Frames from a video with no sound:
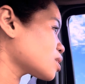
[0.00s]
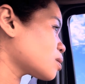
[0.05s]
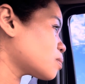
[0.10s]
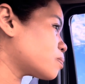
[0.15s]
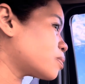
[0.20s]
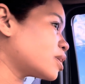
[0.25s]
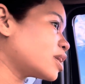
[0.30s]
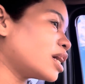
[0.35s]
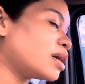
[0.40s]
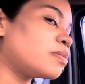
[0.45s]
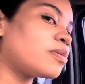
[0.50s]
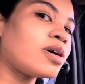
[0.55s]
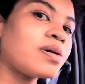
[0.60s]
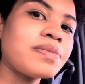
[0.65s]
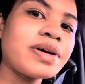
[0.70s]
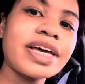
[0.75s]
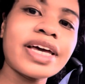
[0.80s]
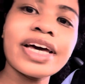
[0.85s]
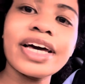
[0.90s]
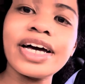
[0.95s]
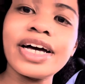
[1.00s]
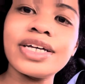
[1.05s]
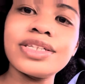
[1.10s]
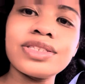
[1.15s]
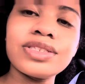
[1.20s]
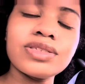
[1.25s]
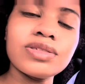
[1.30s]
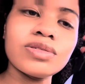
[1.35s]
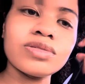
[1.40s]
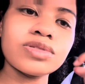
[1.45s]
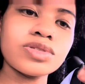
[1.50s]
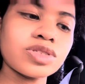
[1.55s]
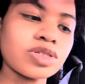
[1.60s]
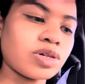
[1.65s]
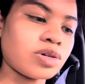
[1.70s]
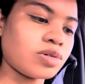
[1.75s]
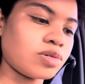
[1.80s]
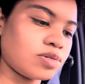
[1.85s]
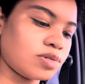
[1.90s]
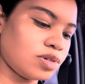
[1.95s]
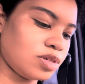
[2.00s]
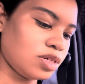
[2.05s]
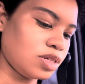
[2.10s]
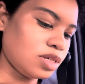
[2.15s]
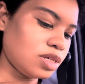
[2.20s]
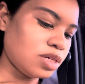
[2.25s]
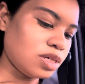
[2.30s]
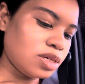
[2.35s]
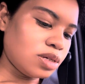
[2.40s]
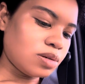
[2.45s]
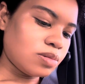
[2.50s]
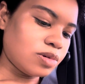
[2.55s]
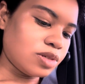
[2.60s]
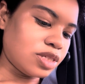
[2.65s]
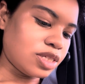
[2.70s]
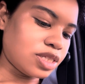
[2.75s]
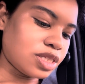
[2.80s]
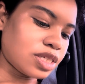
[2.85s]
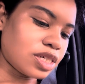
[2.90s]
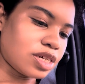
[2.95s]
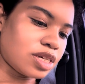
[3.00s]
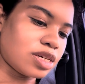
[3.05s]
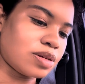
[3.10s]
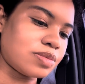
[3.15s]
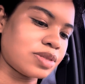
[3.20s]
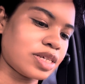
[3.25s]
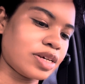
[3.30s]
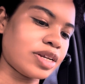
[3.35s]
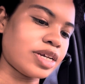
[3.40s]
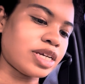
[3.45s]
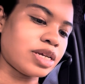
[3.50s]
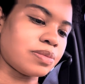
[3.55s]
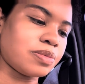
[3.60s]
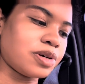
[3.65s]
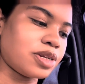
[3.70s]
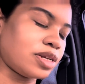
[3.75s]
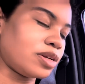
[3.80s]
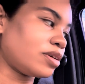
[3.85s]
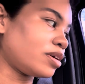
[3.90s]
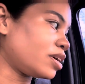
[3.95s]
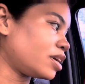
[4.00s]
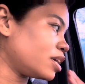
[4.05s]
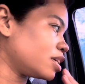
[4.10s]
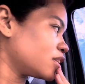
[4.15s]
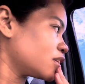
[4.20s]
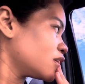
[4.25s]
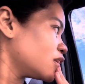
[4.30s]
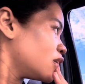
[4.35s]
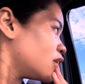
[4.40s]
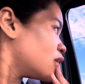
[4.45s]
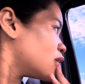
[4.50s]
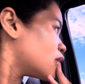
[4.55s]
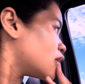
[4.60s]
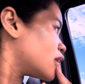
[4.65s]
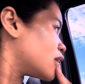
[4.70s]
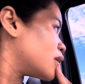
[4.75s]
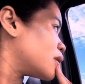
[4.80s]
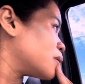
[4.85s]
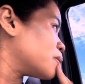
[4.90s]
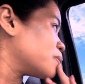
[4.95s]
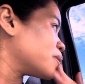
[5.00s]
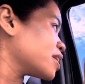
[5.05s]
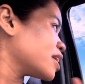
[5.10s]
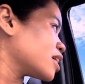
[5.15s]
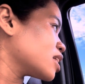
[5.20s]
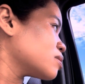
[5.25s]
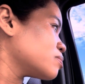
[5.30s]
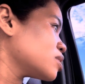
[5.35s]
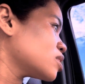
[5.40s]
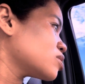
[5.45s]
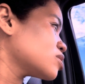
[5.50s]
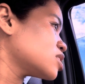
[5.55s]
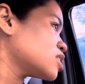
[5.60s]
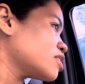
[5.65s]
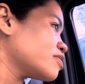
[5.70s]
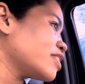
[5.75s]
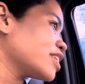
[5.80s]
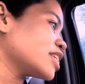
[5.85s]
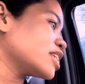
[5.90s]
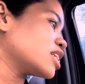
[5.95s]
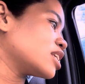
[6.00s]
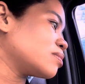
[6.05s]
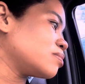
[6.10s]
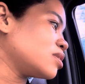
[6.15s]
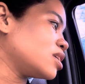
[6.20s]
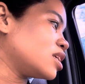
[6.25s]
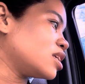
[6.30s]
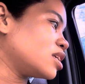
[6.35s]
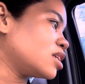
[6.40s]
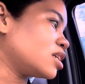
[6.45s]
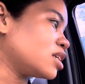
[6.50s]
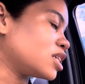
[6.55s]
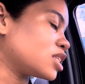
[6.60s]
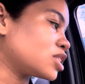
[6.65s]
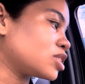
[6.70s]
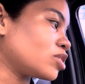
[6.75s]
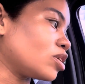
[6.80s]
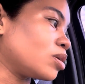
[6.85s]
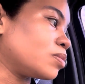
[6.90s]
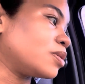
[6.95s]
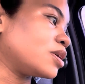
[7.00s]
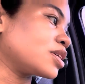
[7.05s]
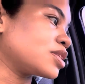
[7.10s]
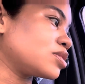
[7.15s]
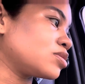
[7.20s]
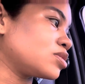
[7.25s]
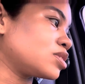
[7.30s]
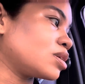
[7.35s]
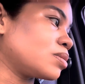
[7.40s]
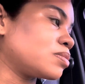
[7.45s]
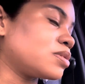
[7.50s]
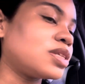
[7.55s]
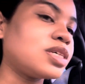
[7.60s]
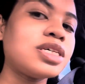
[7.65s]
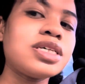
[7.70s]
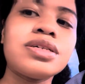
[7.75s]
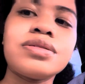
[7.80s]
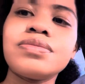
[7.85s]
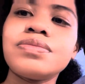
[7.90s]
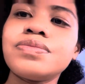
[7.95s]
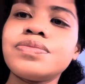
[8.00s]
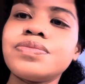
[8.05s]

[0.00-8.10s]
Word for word: But I brought my hat too, so when the sun comes out, I can put it on. Um, but yeah, let me go see if I can get me a Starbucks or something.